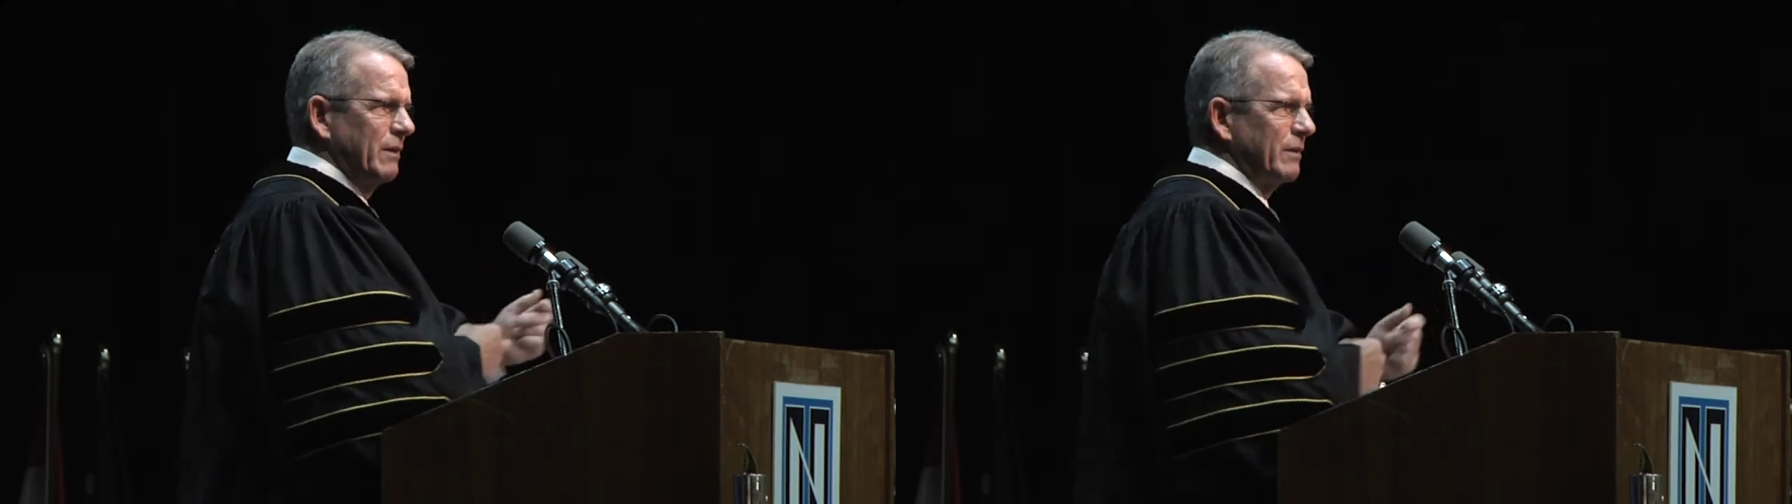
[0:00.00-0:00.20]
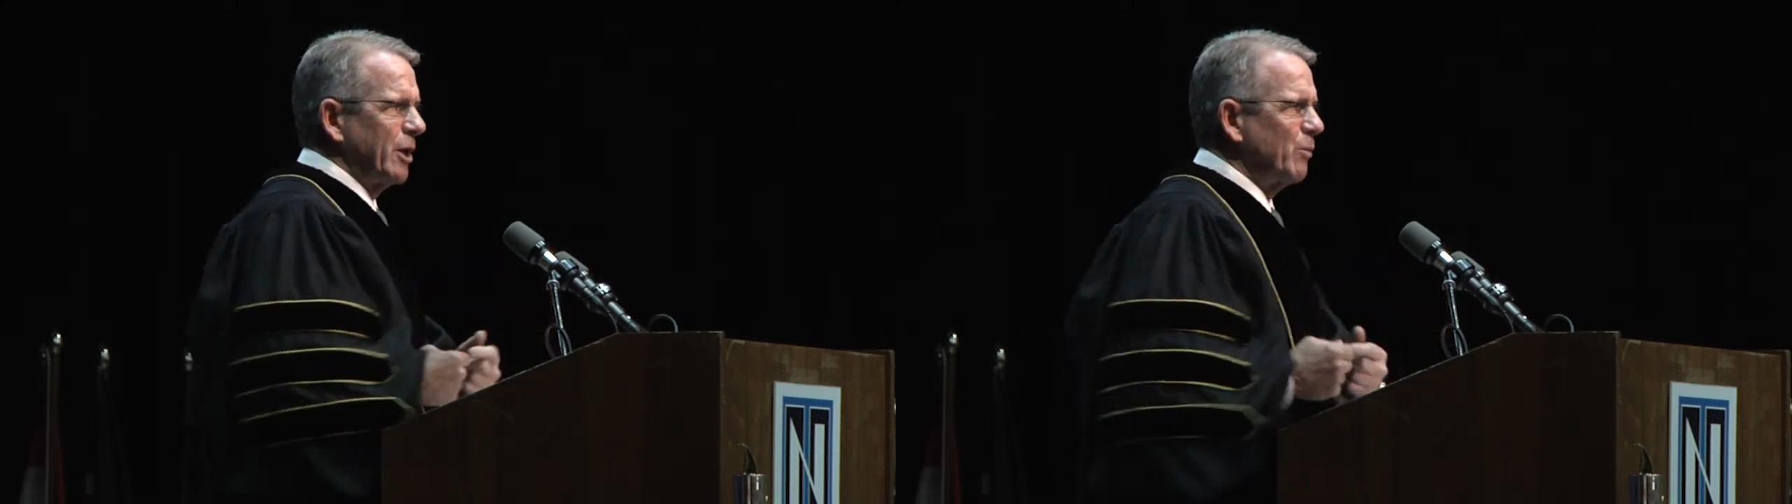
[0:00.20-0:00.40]

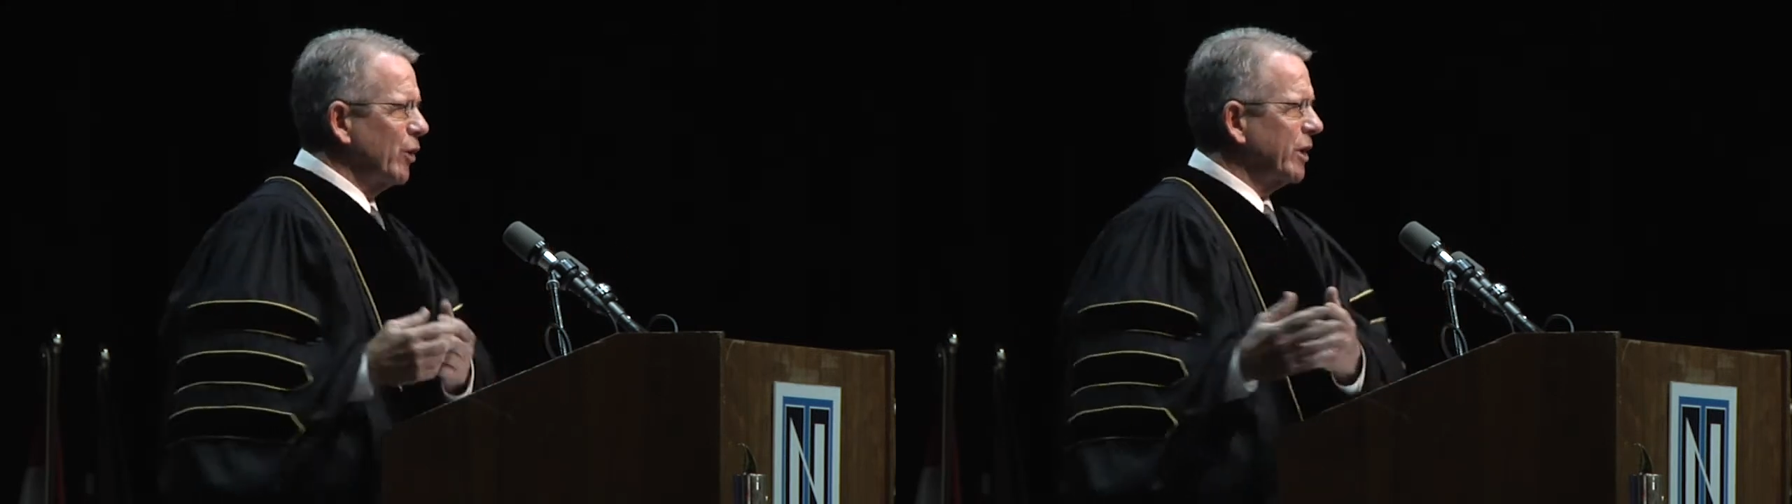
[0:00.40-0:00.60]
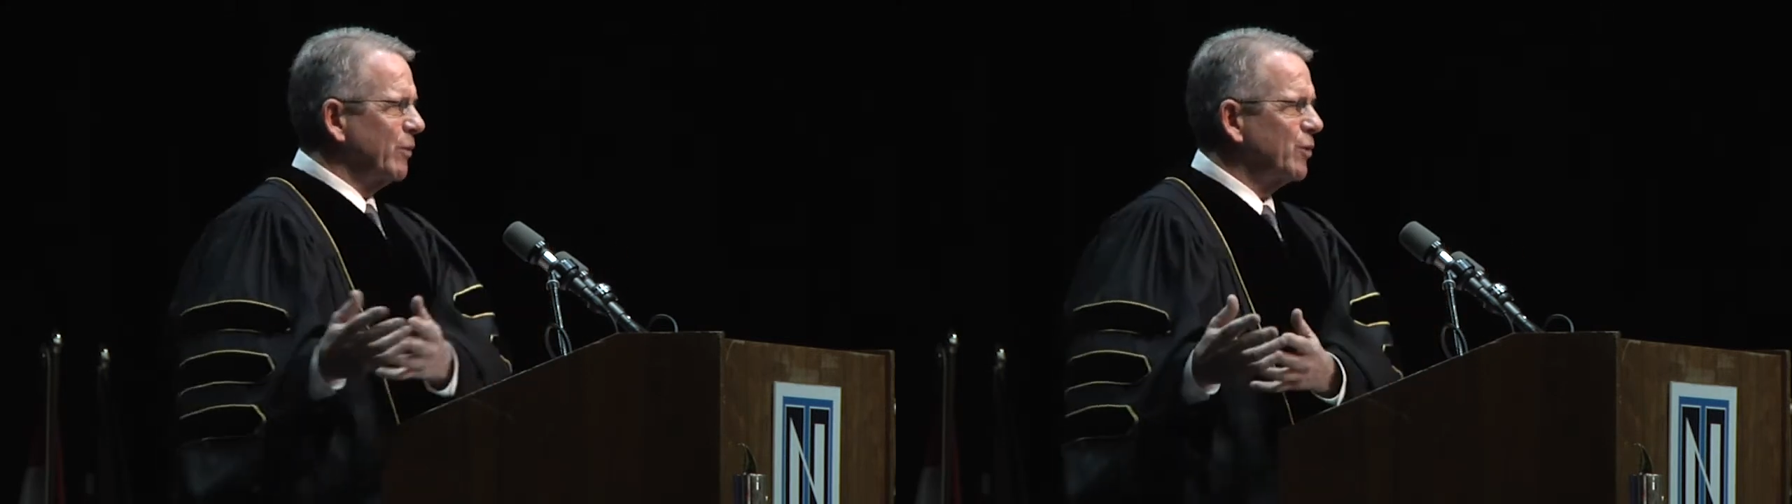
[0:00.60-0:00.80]
Then I'm
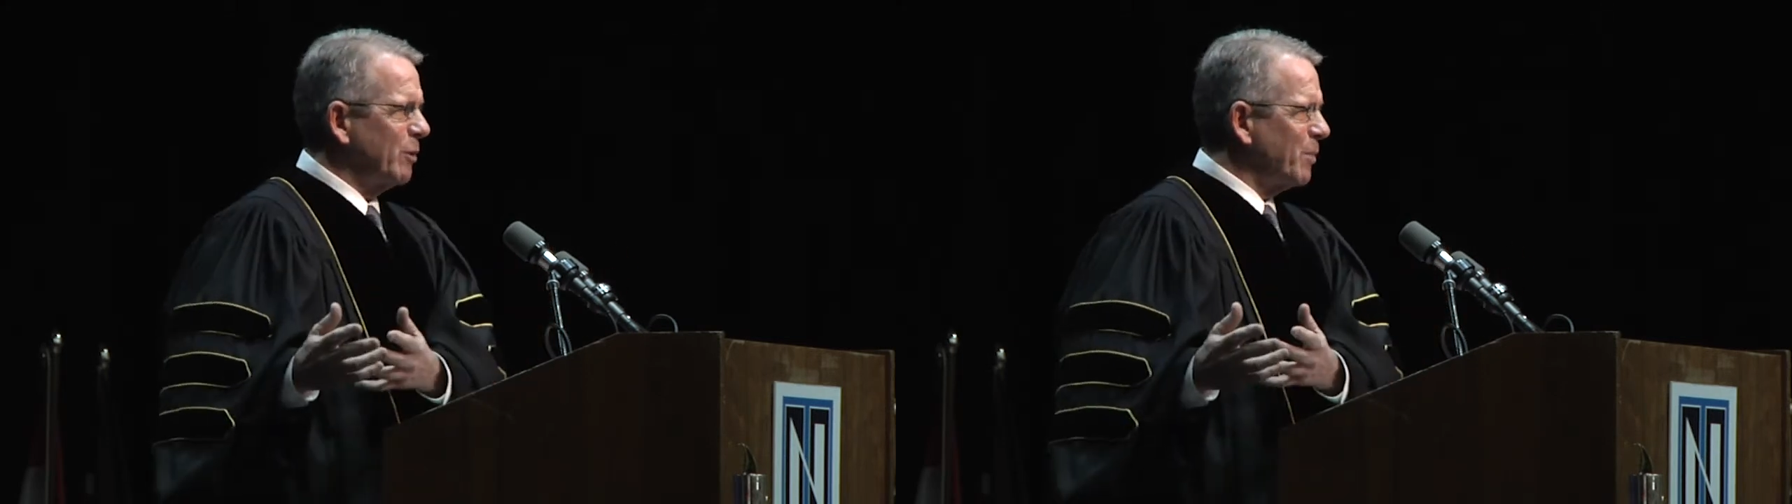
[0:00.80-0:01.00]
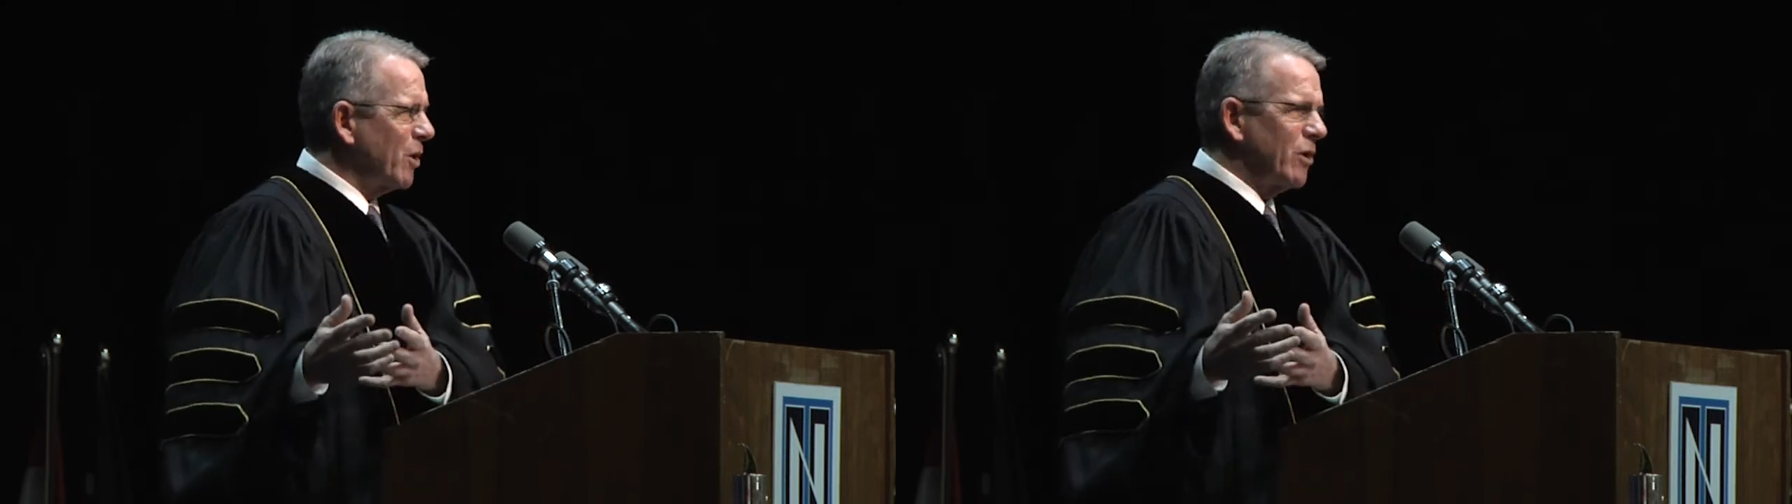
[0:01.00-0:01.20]
working with a
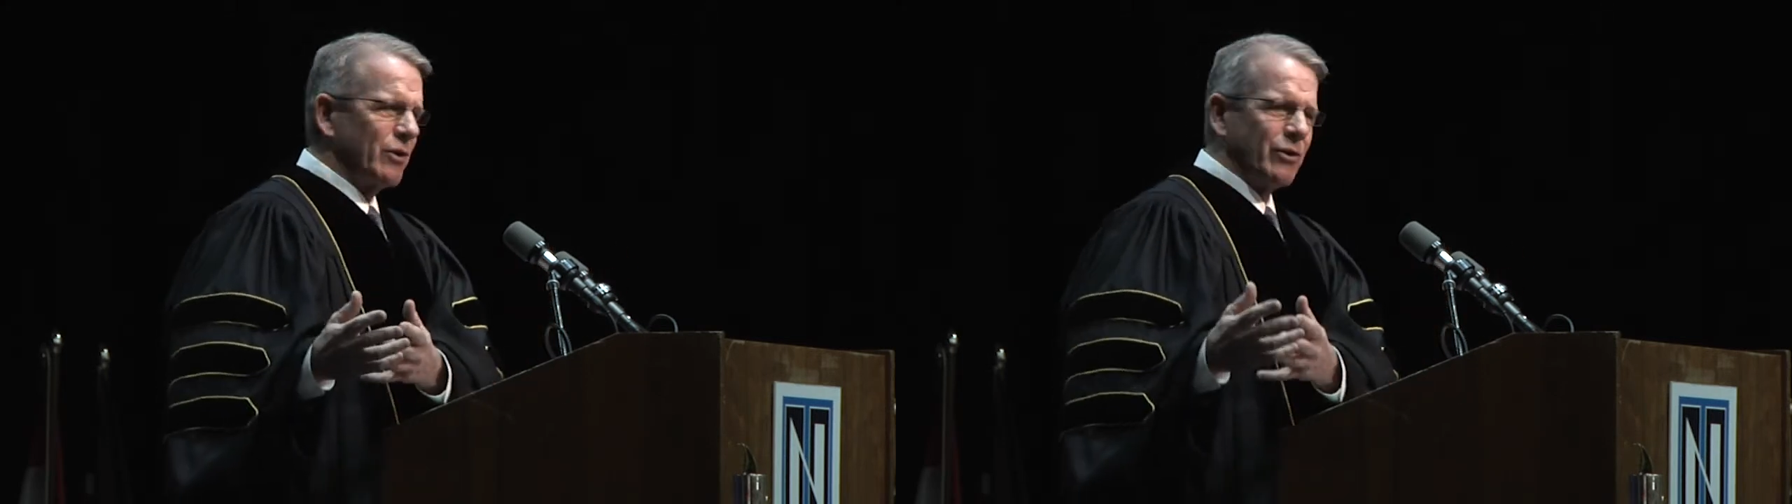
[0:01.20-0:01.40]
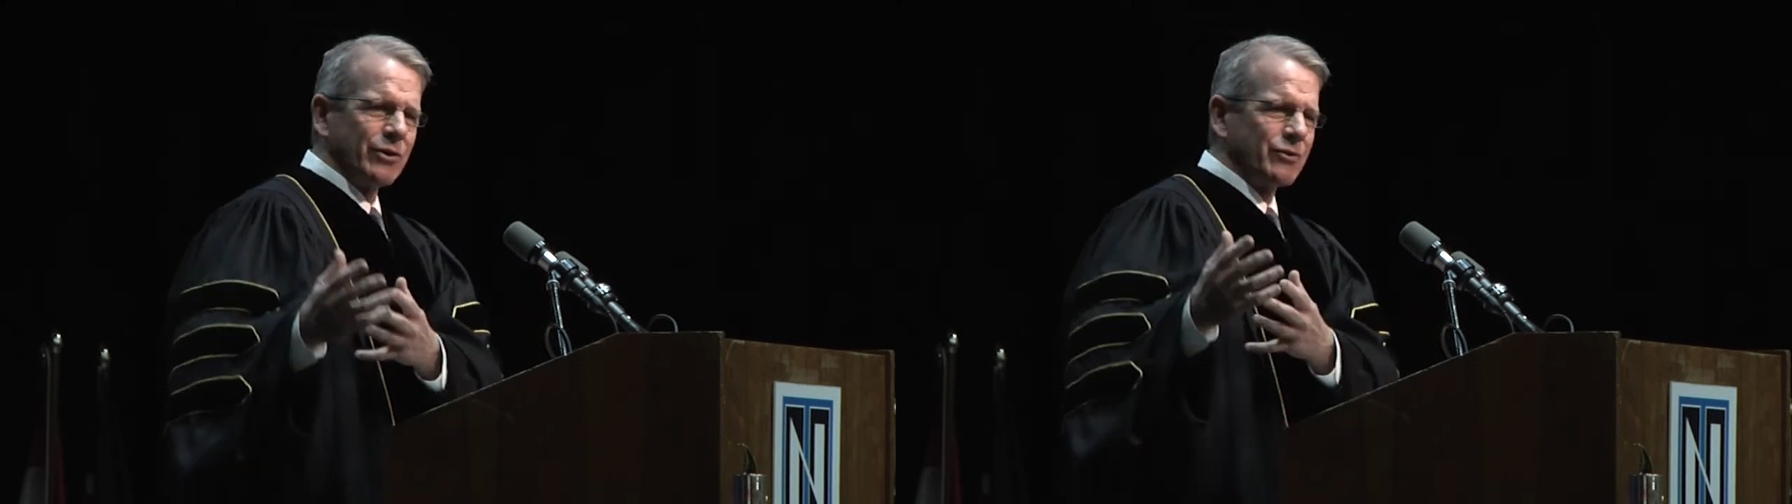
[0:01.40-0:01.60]

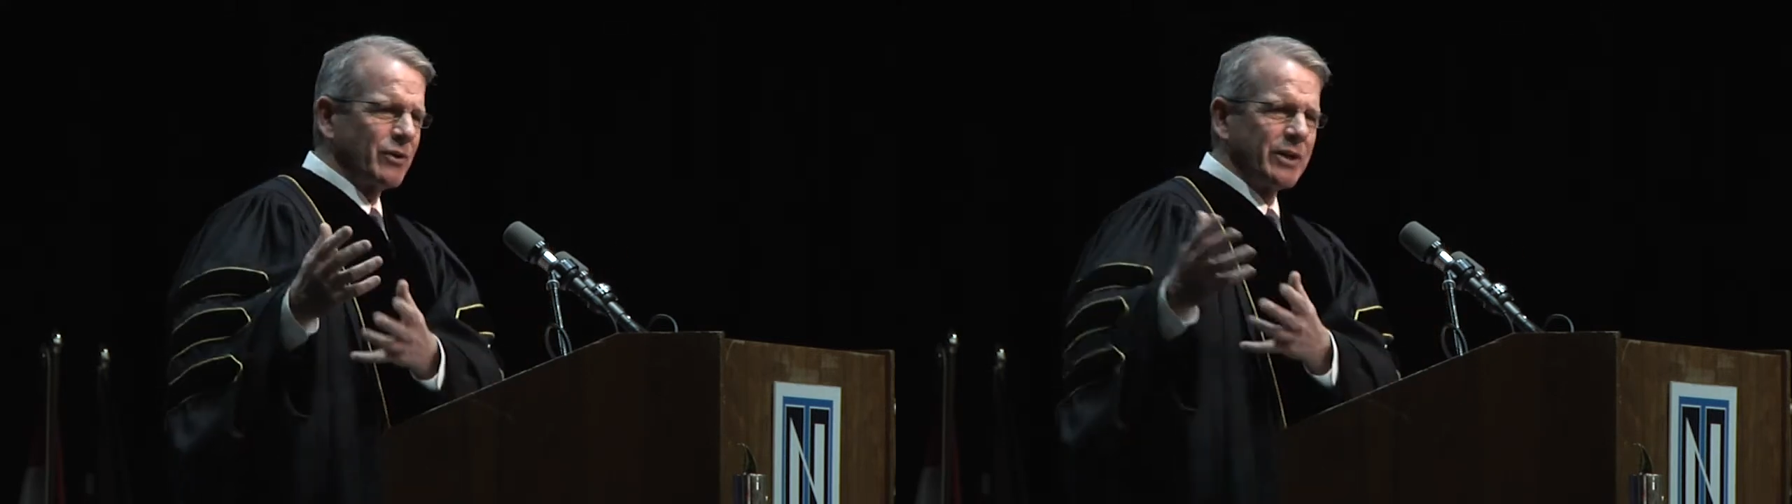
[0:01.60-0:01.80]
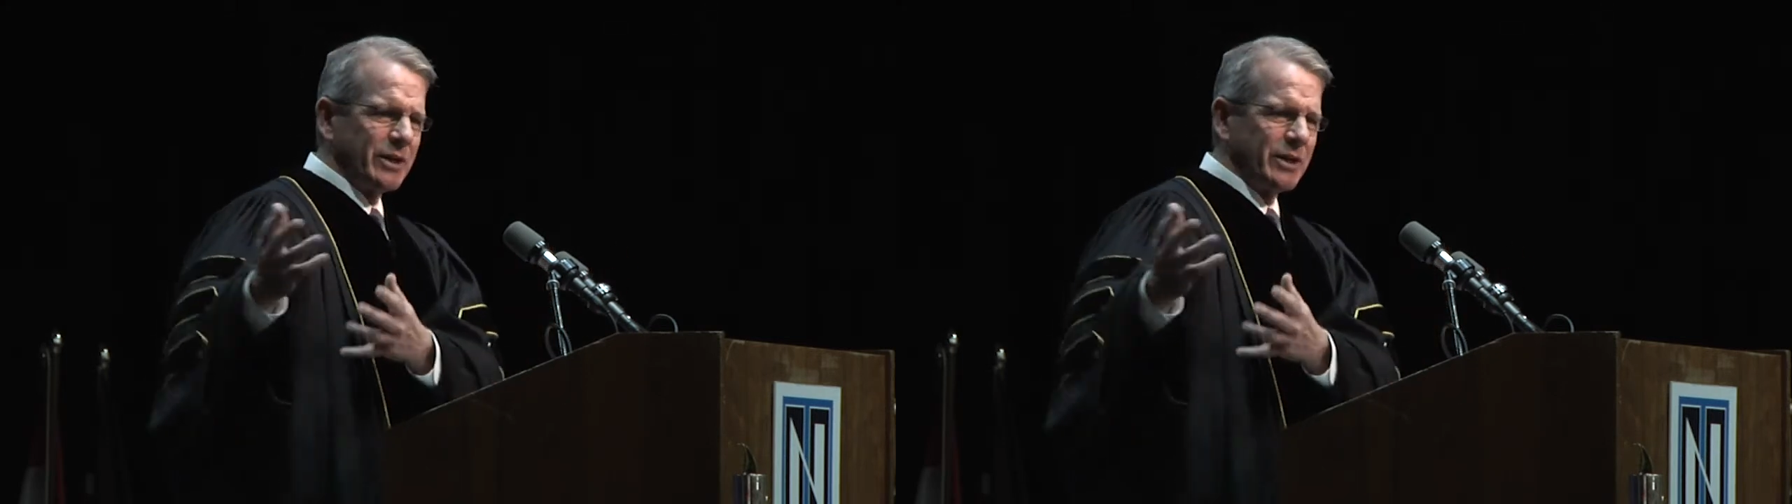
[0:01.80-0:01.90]
partner and trying